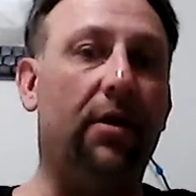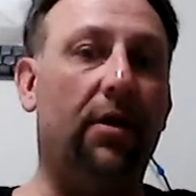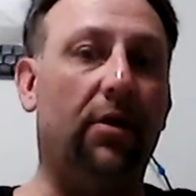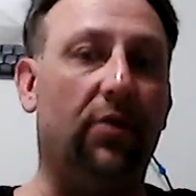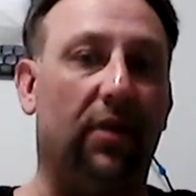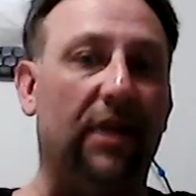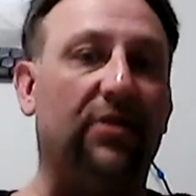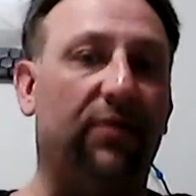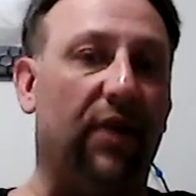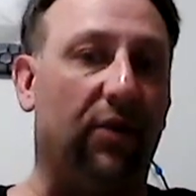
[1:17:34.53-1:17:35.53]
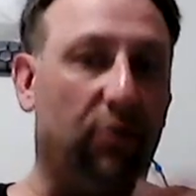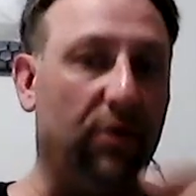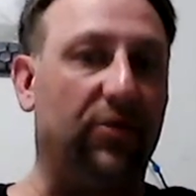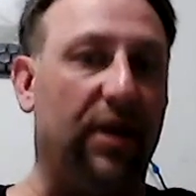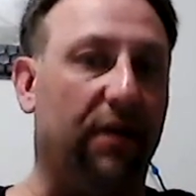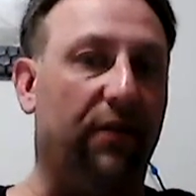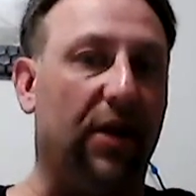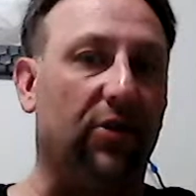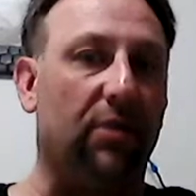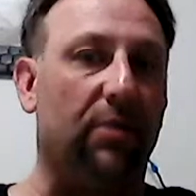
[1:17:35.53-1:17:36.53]
The Lenz effect will take
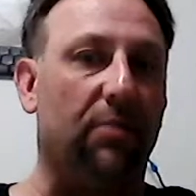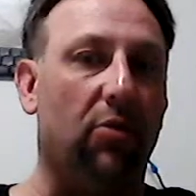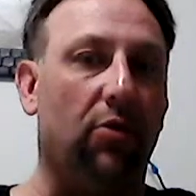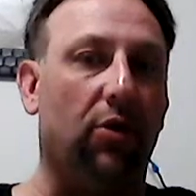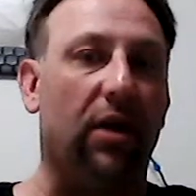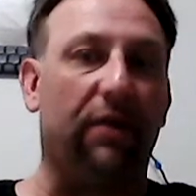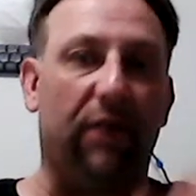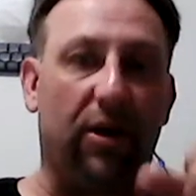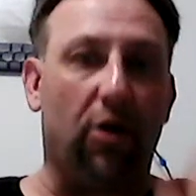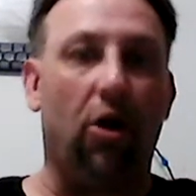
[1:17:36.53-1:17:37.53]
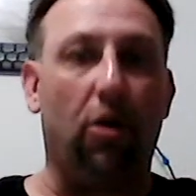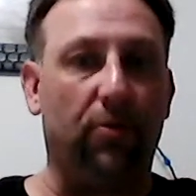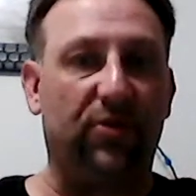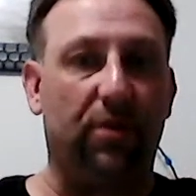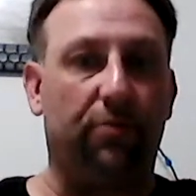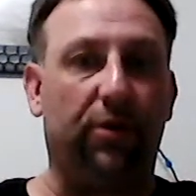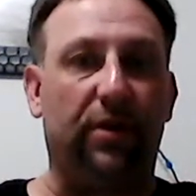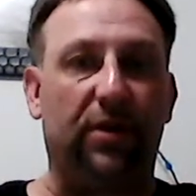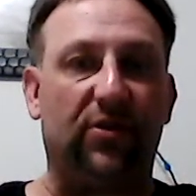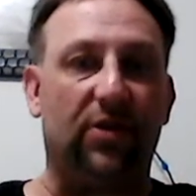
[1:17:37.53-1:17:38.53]
effect on my motor if I almost
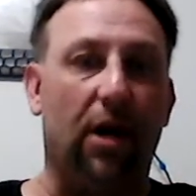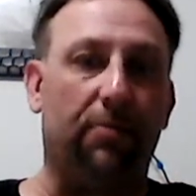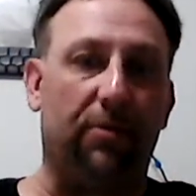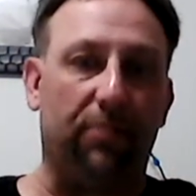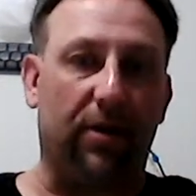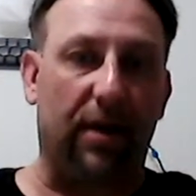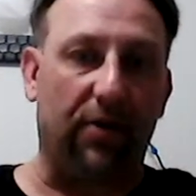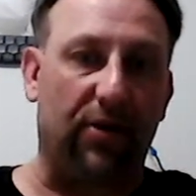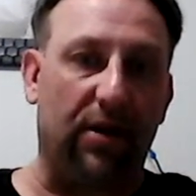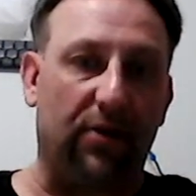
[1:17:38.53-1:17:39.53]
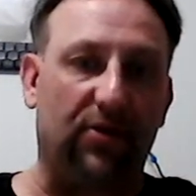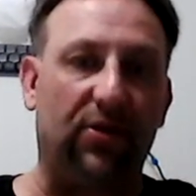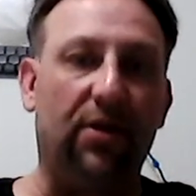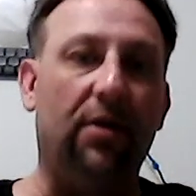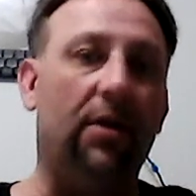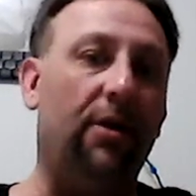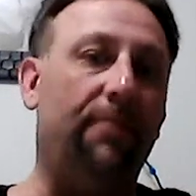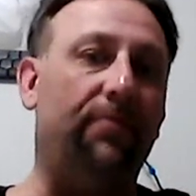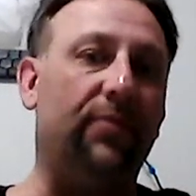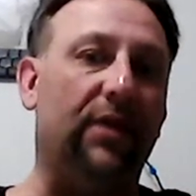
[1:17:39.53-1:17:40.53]
completely stop it, but get this.
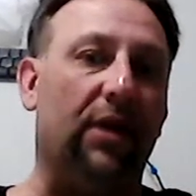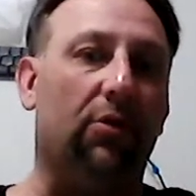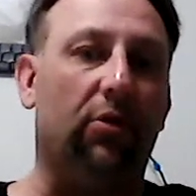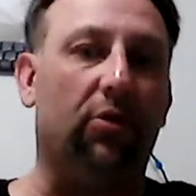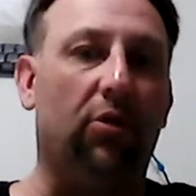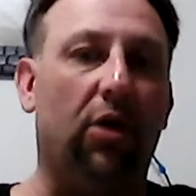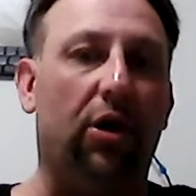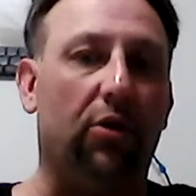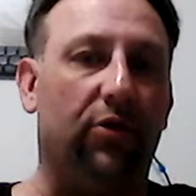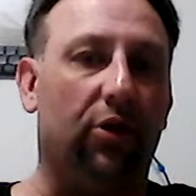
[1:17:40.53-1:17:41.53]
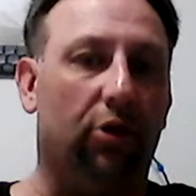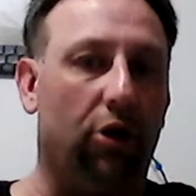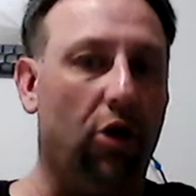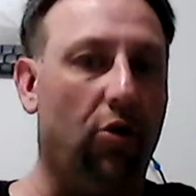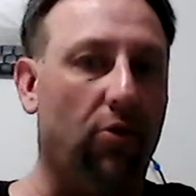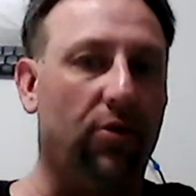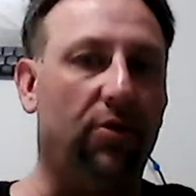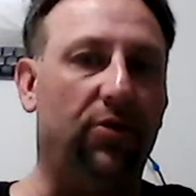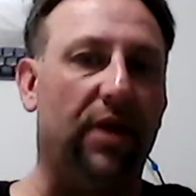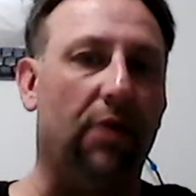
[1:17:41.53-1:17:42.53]
The load
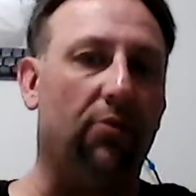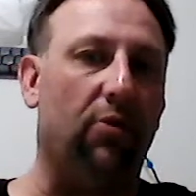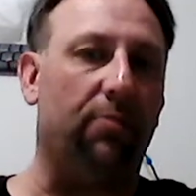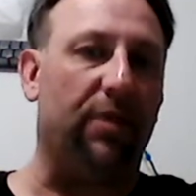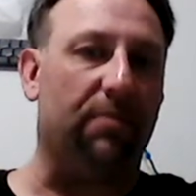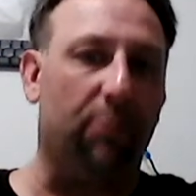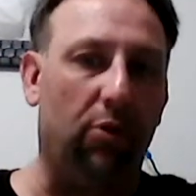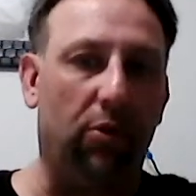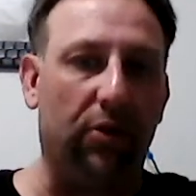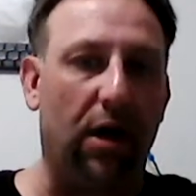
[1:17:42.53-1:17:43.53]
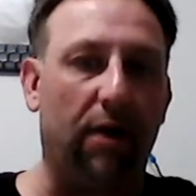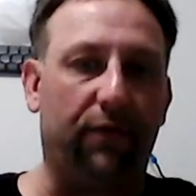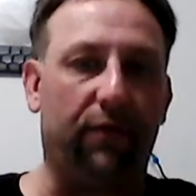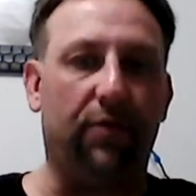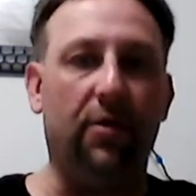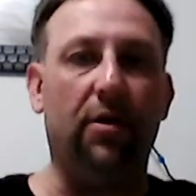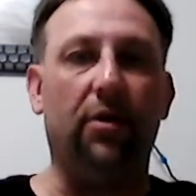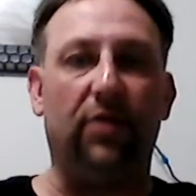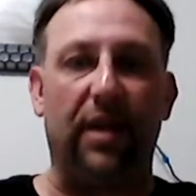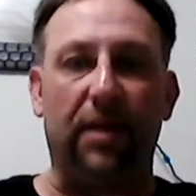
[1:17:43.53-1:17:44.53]
that will be pulled off
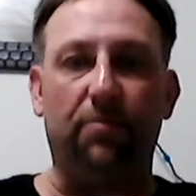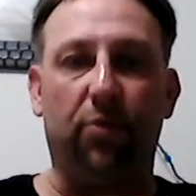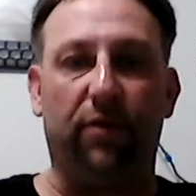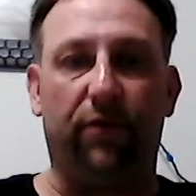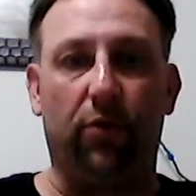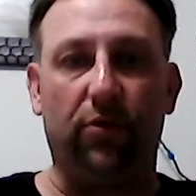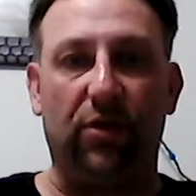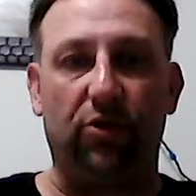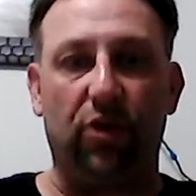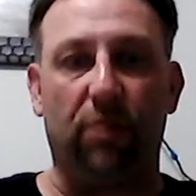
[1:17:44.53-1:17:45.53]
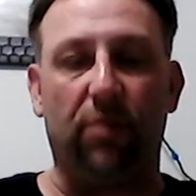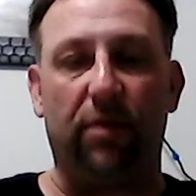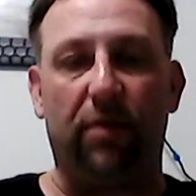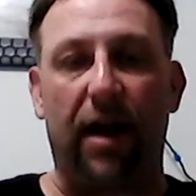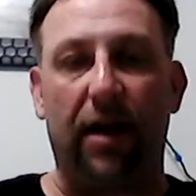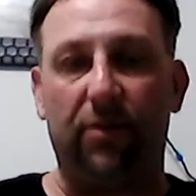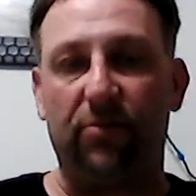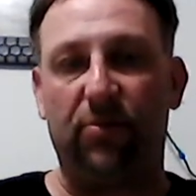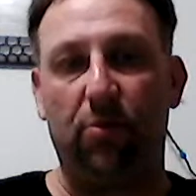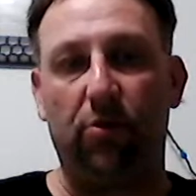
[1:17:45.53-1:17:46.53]
the input voltage on my
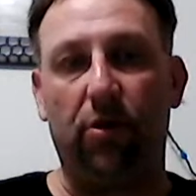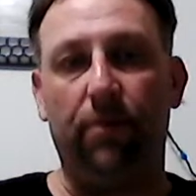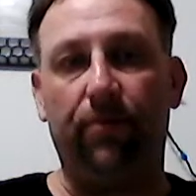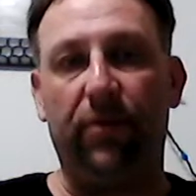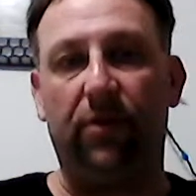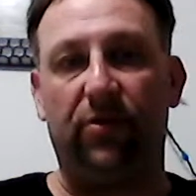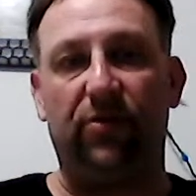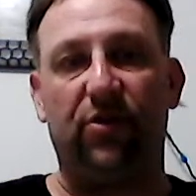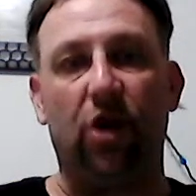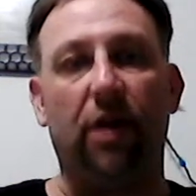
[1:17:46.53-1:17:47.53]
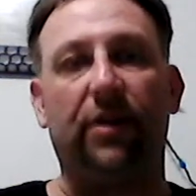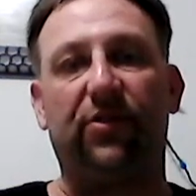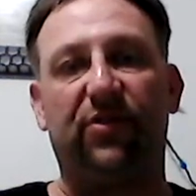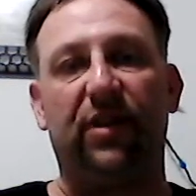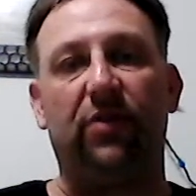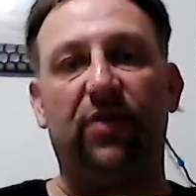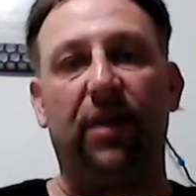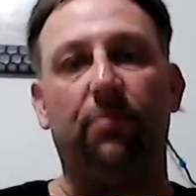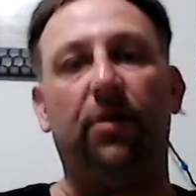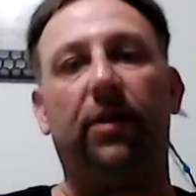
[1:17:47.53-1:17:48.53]
Adams motor does not exceed
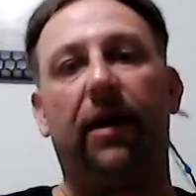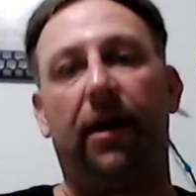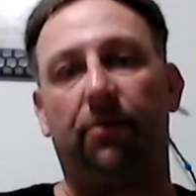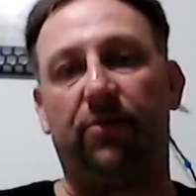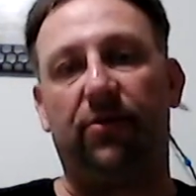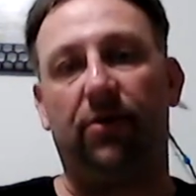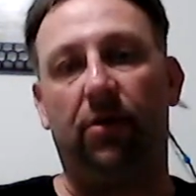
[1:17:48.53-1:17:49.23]
10 milliamps.